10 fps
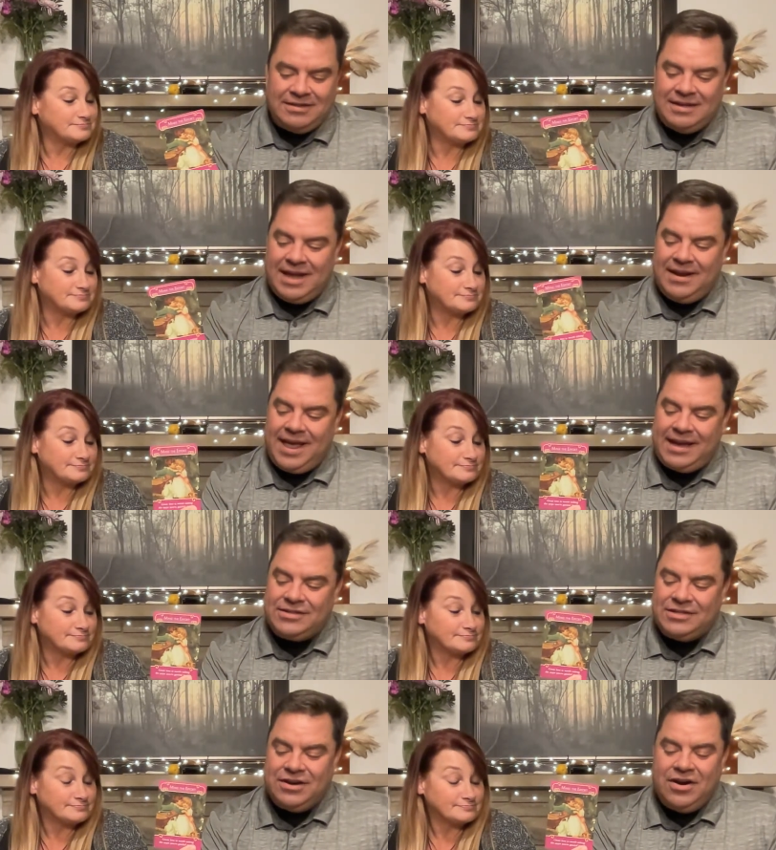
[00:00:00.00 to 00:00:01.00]
Speaker 1: kind of
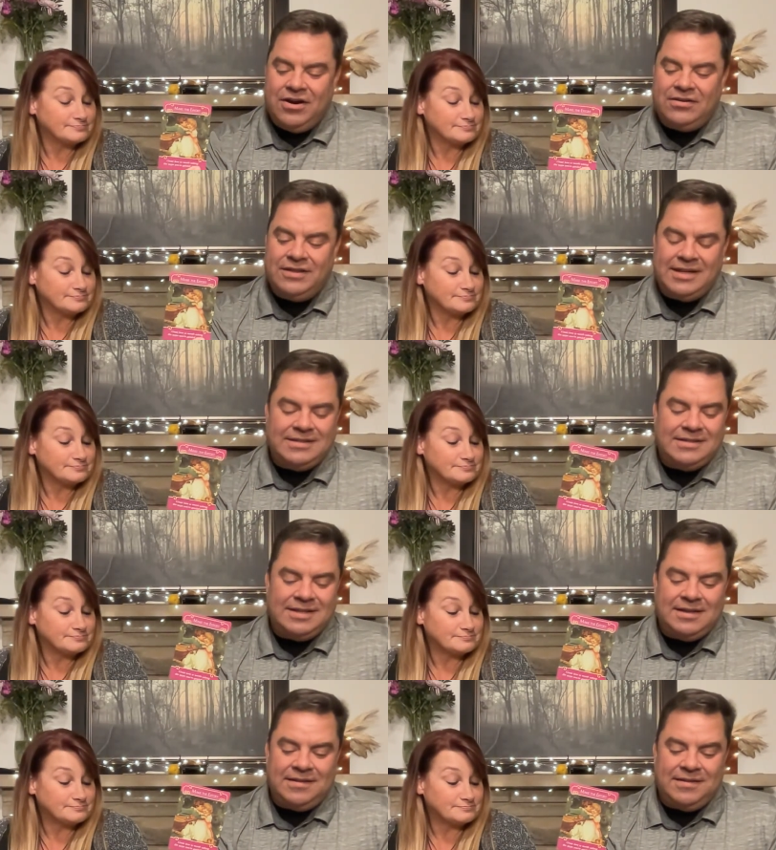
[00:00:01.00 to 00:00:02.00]
action card. That's
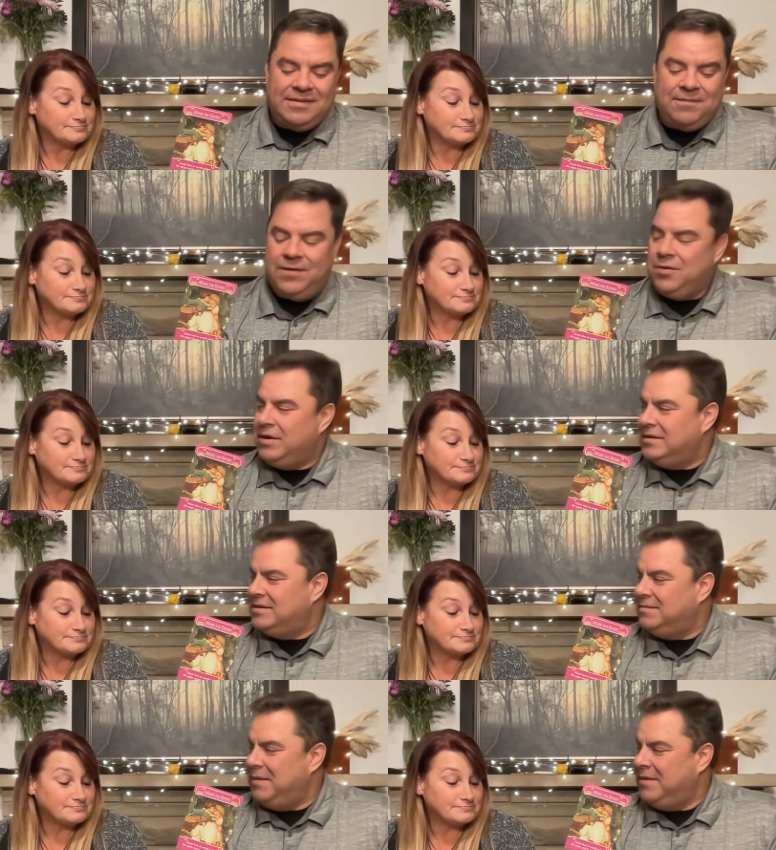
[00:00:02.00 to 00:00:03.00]
the the
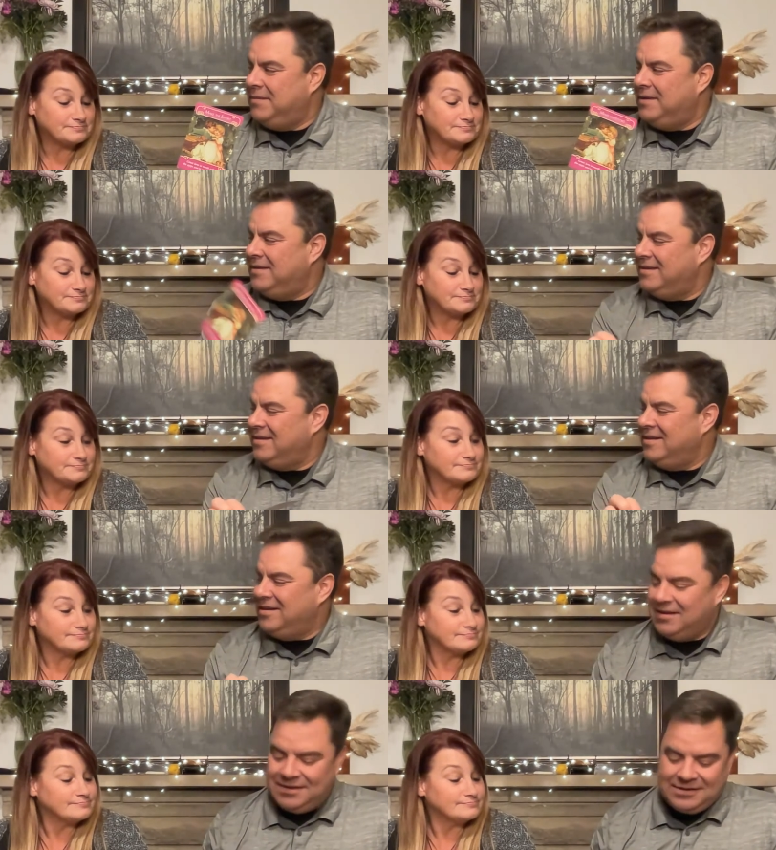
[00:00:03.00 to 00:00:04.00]
focus maybe.
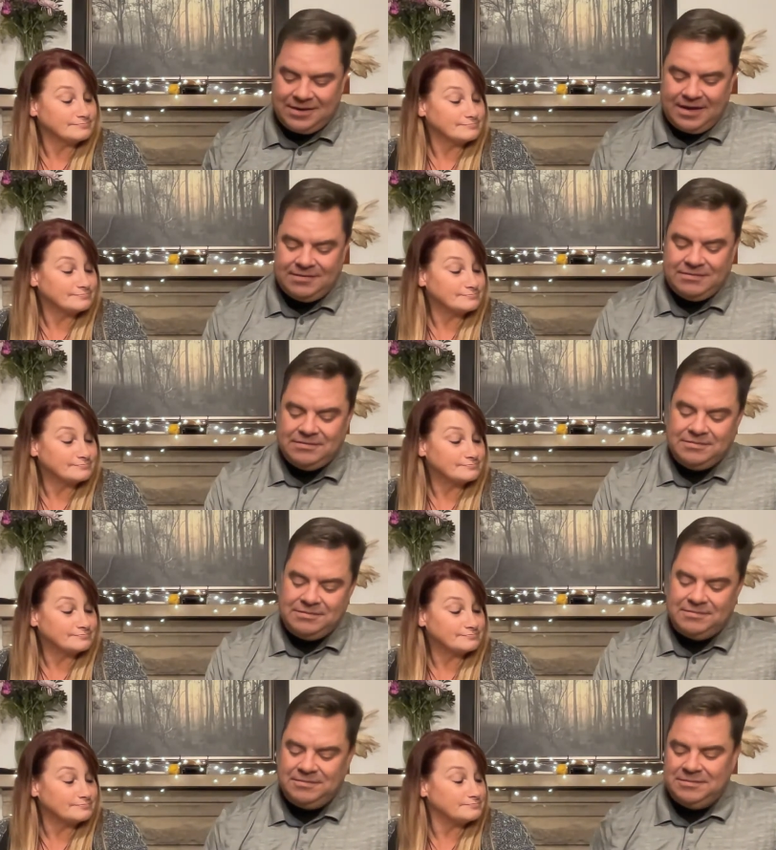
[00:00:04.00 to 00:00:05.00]
So yeah.
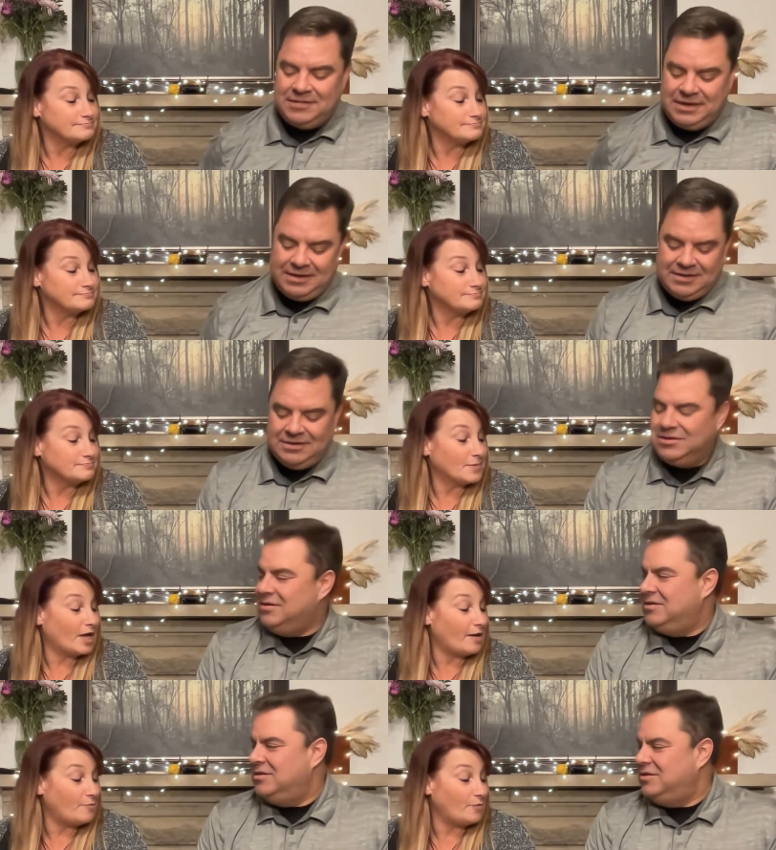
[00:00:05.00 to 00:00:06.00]

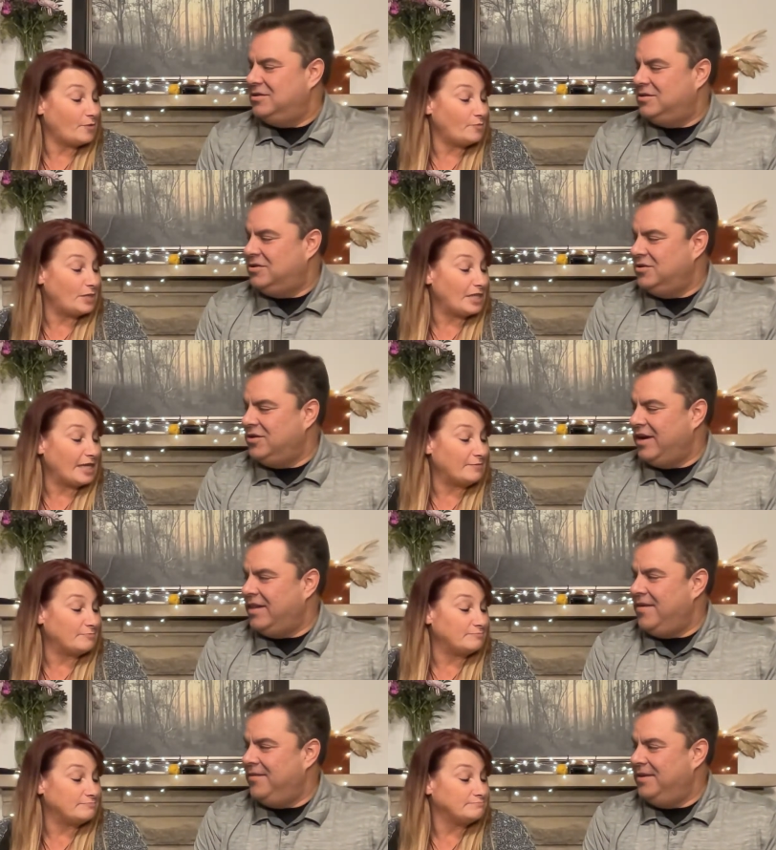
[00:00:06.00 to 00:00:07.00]
Speaker 2: Okay, we, we do like, great,
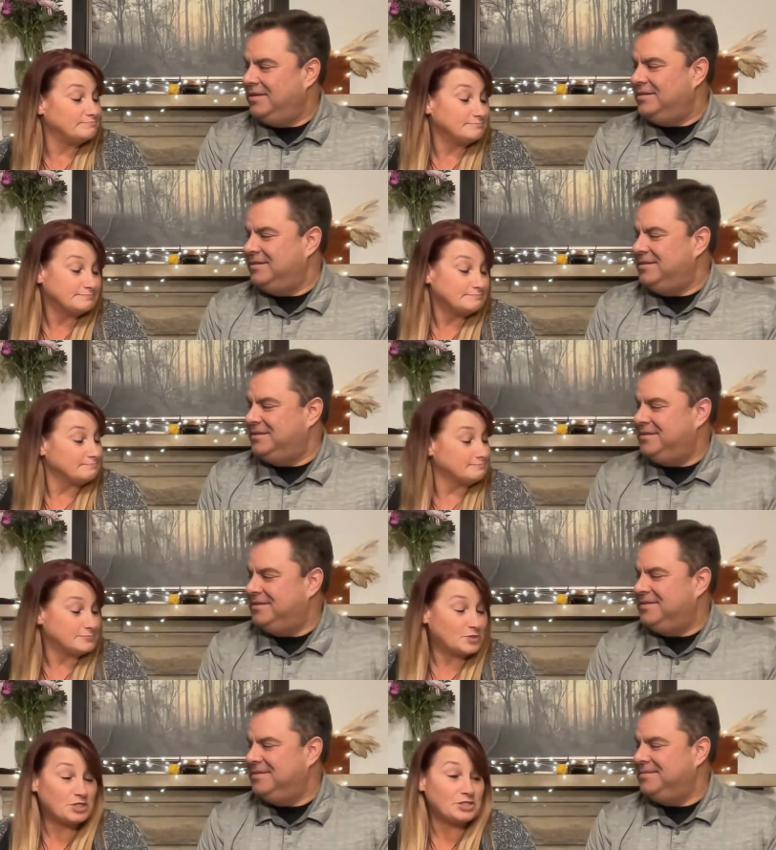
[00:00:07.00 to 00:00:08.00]
mom.
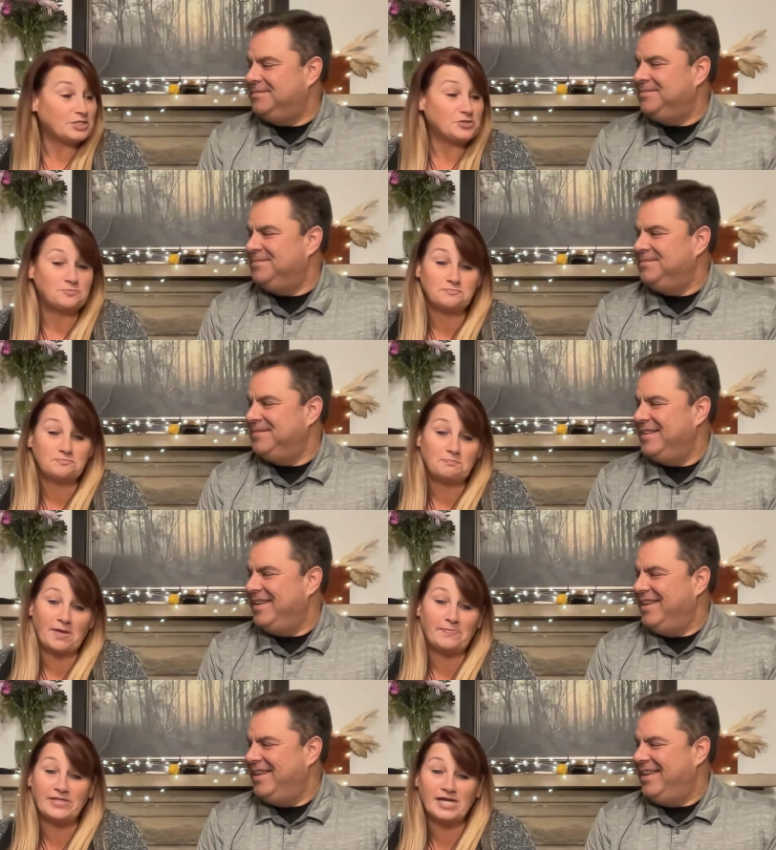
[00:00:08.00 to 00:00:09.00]
She says
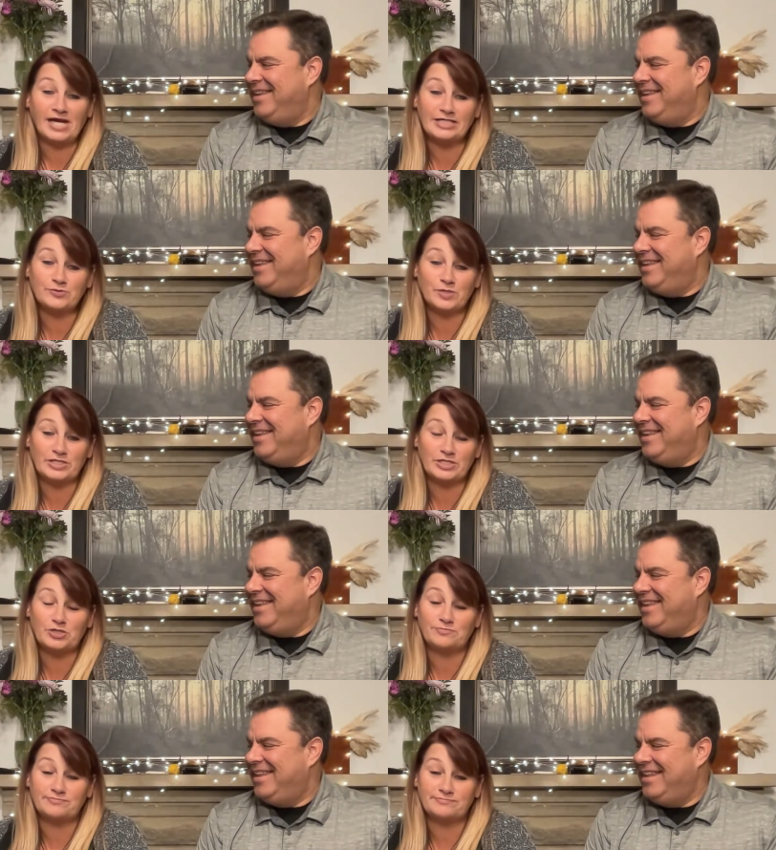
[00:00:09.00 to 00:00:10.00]
maybe the next one
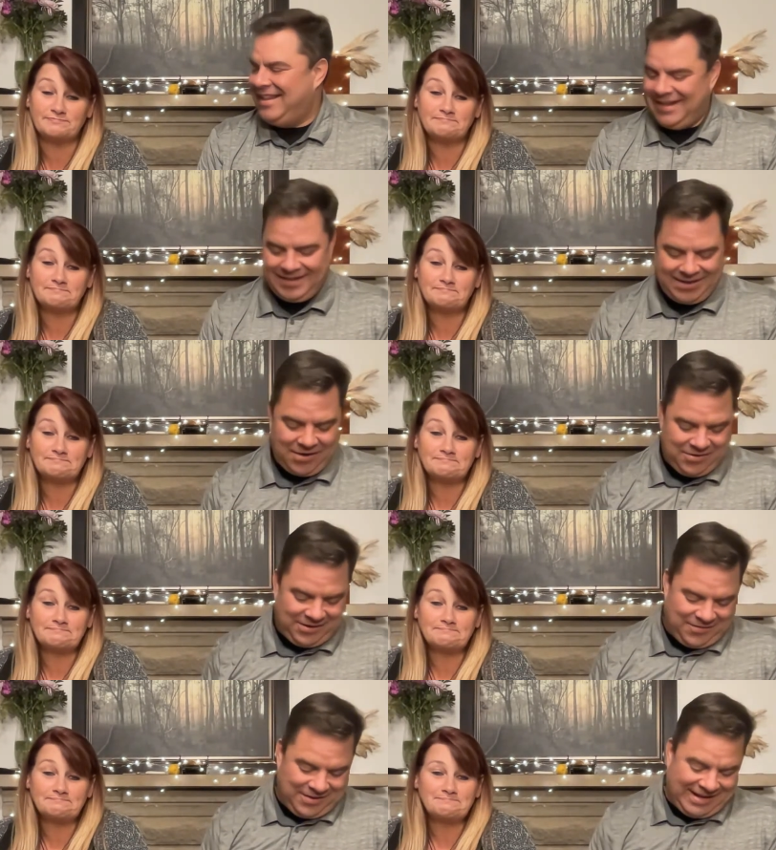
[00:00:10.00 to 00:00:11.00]
too.
Speaker 1: Oh, you
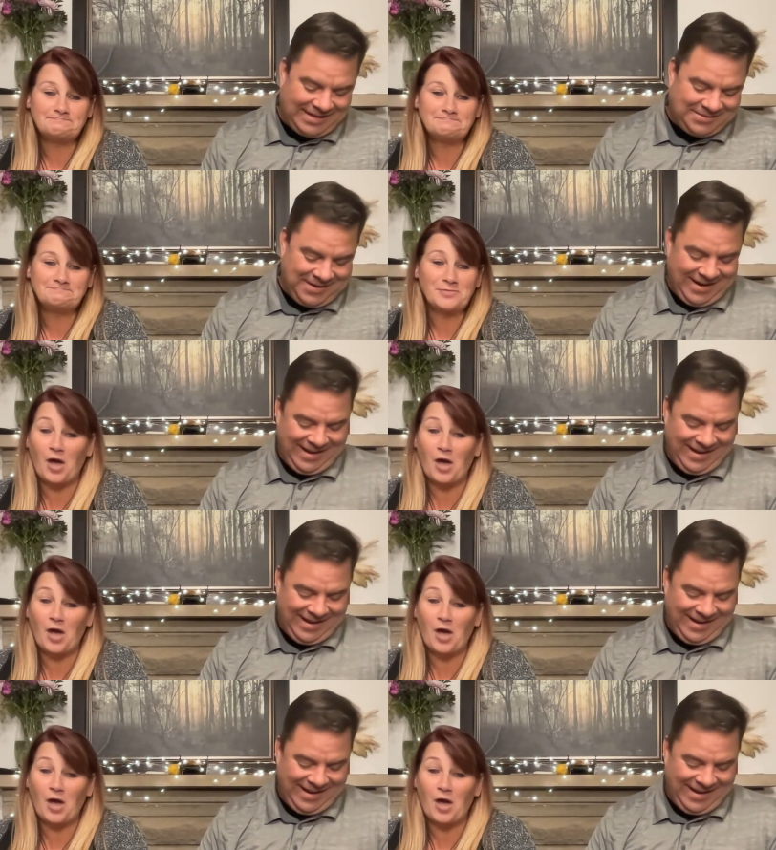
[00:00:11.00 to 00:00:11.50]
want the next one?